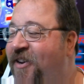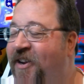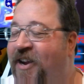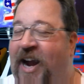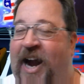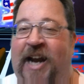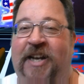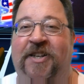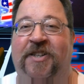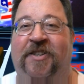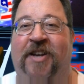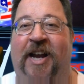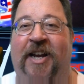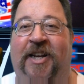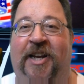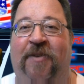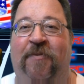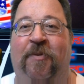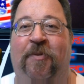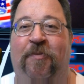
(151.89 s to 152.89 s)
I just like
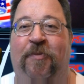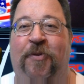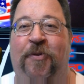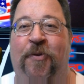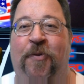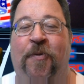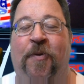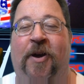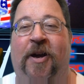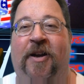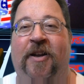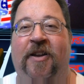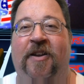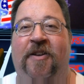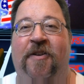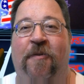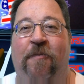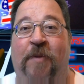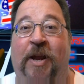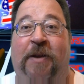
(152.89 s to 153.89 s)
getting them to
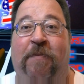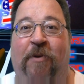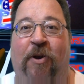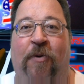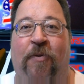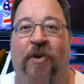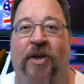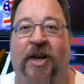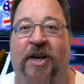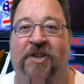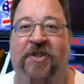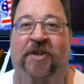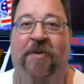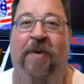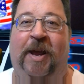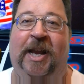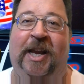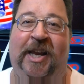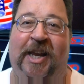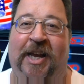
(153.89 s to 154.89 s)
make my own custom
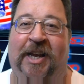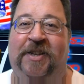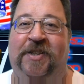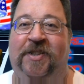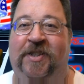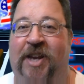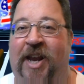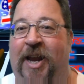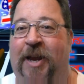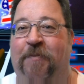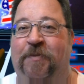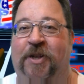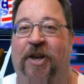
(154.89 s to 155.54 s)
NES games.